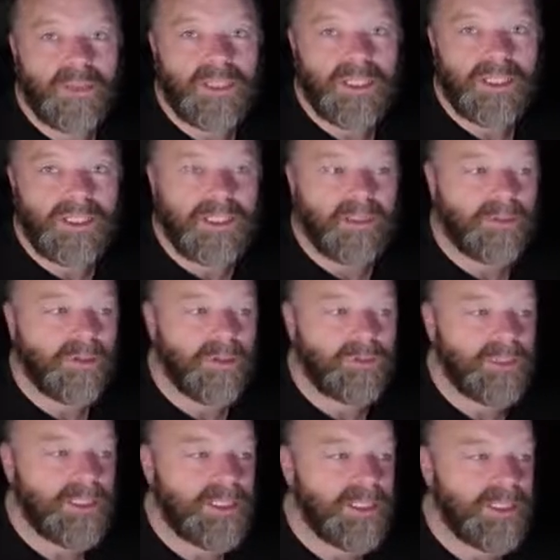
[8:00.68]
particular
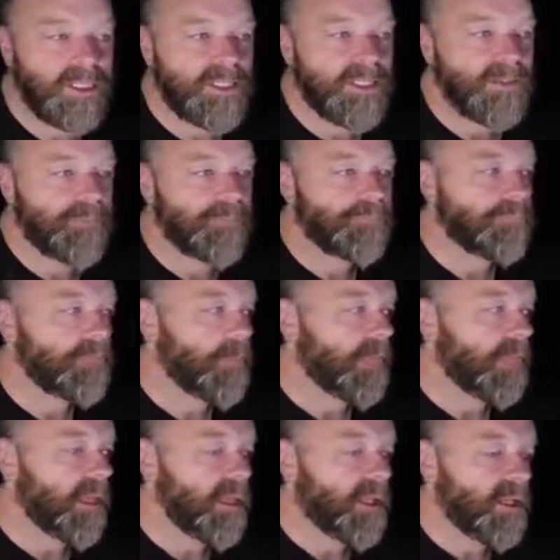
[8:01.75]
purpose is.
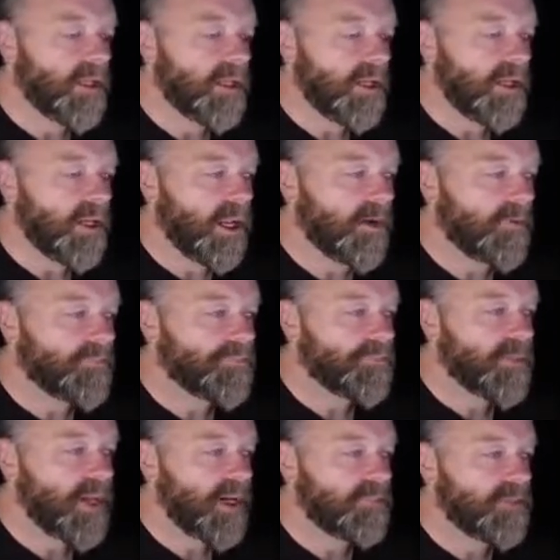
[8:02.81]
Now,
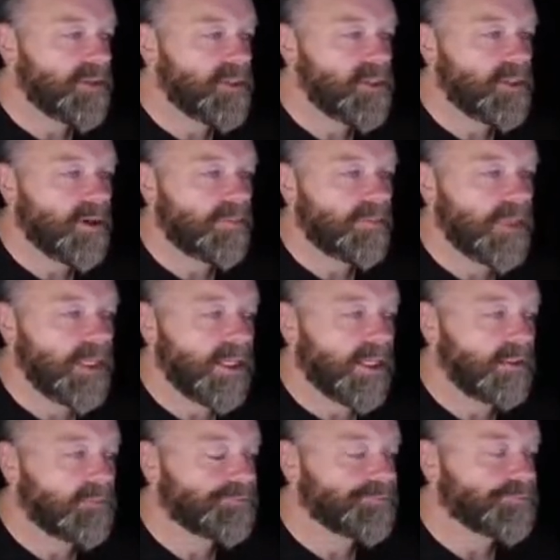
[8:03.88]
up the top
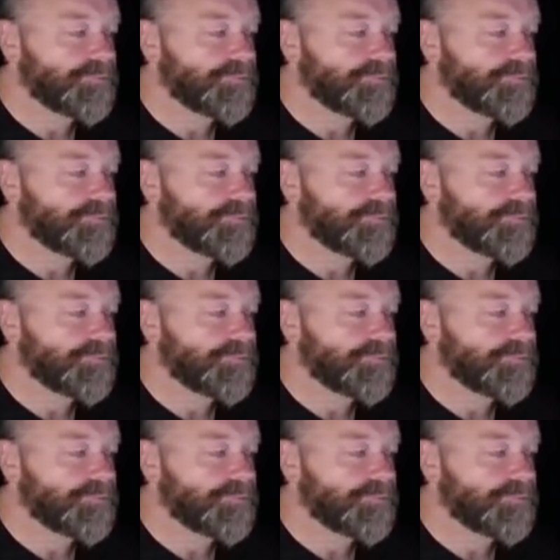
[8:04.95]
here,